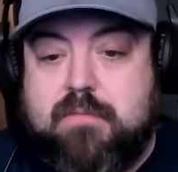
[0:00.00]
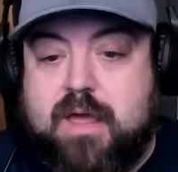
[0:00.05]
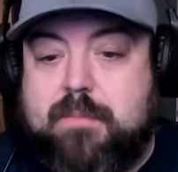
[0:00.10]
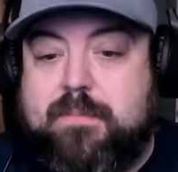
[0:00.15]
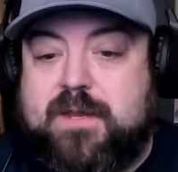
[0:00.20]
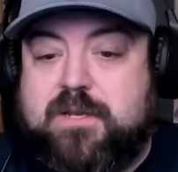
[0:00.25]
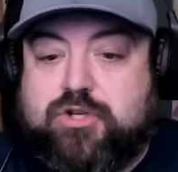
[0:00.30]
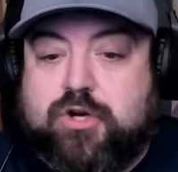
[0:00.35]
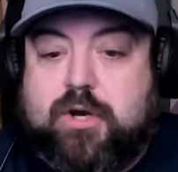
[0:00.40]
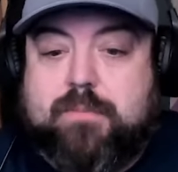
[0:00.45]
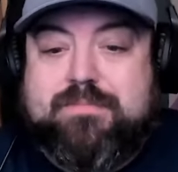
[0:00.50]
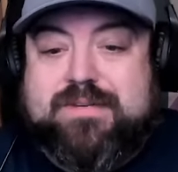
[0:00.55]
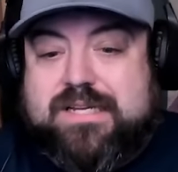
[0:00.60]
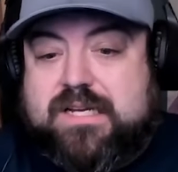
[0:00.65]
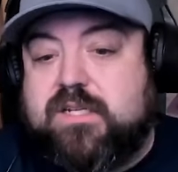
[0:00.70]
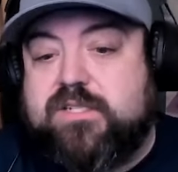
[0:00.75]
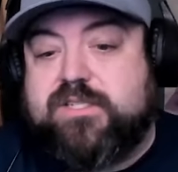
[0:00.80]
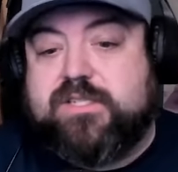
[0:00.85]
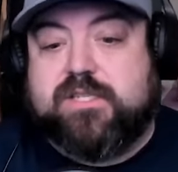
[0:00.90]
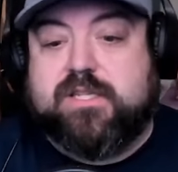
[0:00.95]
Maybe Trump
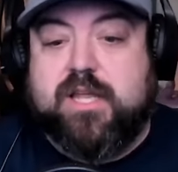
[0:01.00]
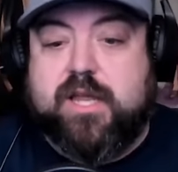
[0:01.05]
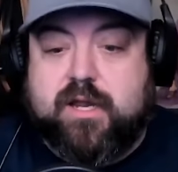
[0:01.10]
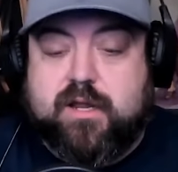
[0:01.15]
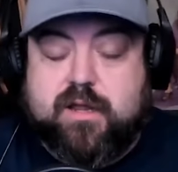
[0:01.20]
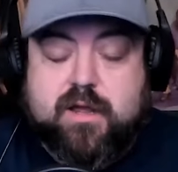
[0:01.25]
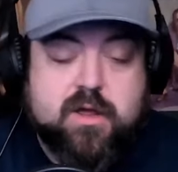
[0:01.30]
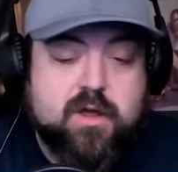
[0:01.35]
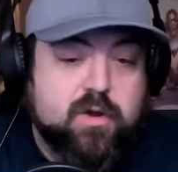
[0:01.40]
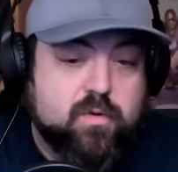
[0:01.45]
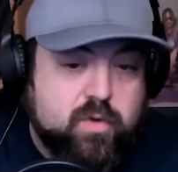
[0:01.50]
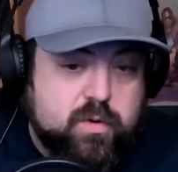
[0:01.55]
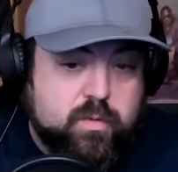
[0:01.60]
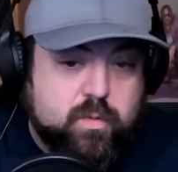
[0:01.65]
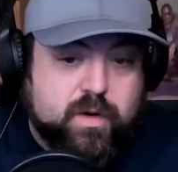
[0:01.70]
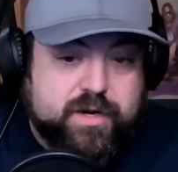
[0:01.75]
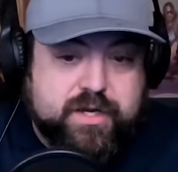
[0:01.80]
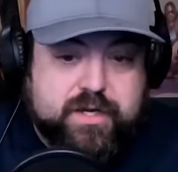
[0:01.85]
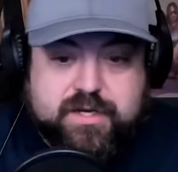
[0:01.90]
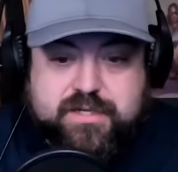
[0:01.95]
does think we
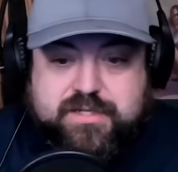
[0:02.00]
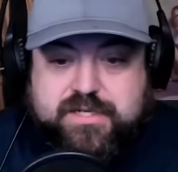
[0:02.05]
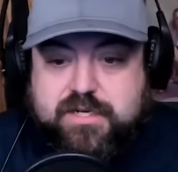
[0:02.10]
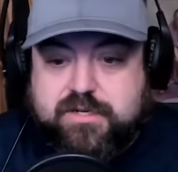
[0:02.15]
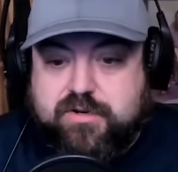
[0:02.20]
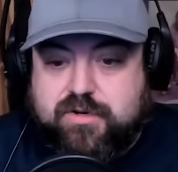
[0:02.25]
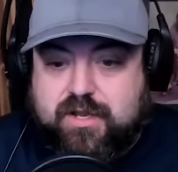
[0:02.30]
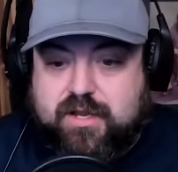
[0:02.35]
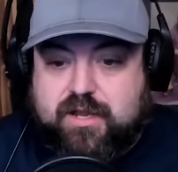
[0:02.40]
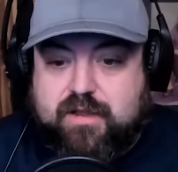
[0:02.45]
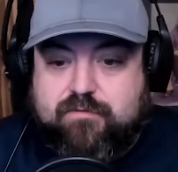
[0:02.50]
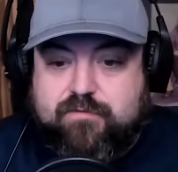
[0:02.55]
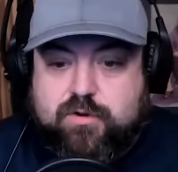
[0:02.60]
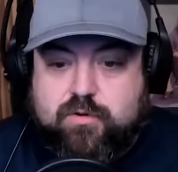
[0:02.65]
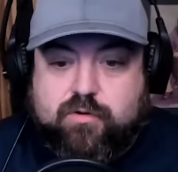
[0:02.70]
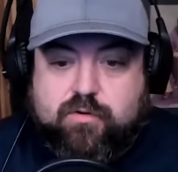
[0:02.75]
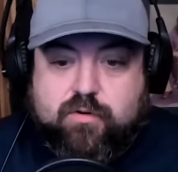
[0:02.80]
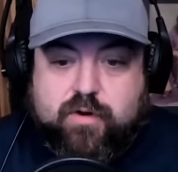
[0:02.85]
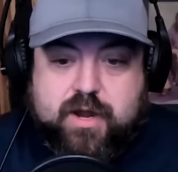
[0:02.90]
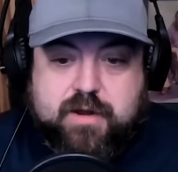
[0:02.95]
want to continue to give
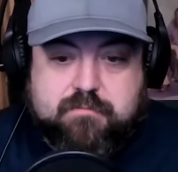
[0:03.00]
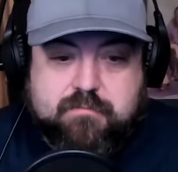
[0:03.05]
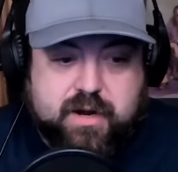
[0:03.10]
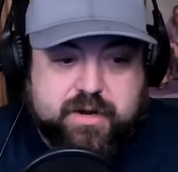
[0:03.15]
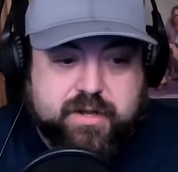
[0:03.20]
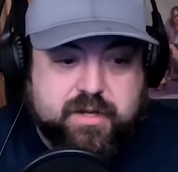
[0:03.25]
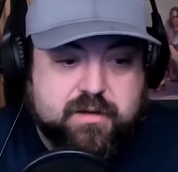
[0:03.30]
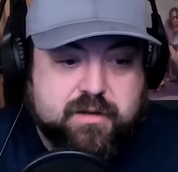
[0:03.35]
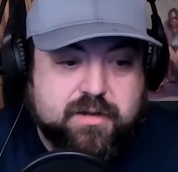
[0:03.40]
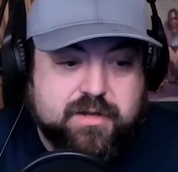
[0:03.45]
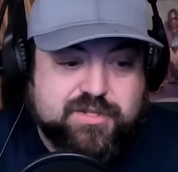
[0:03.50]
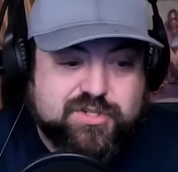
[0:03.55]
Ukraine money.